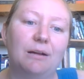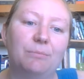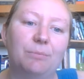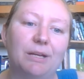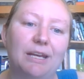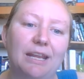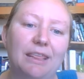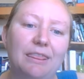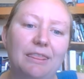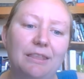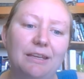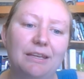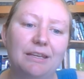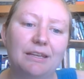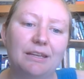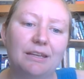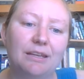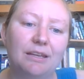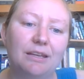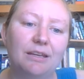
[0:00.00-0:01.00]
But I
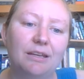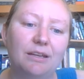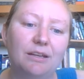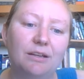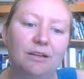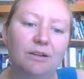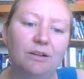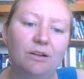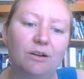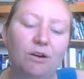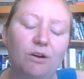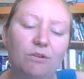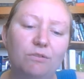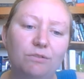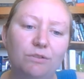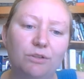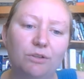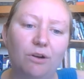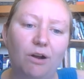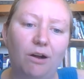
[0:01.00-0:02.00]
think
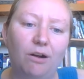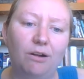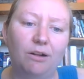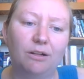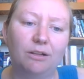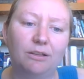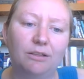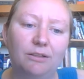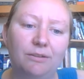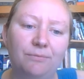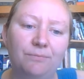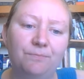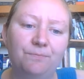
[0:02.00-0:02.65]
overall,